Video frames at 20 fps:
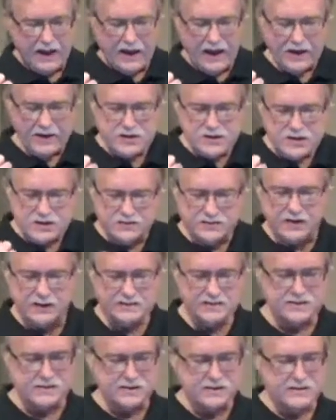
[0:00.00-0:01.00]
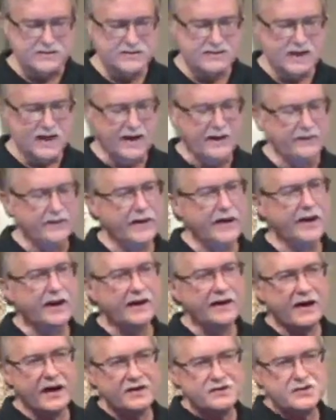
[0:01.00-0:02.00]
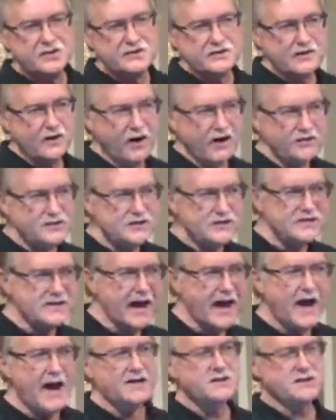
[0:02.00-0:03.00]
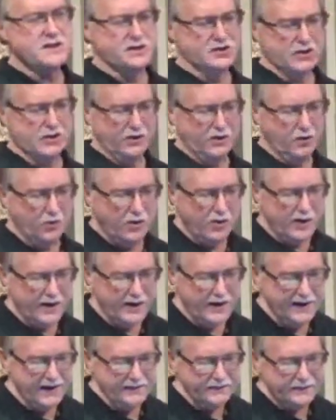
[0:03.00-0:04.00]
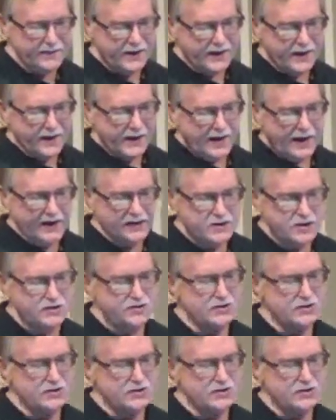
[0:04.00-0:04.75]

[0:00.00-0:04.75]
and she does this, and then, as she saw, she's asked to turn away, and she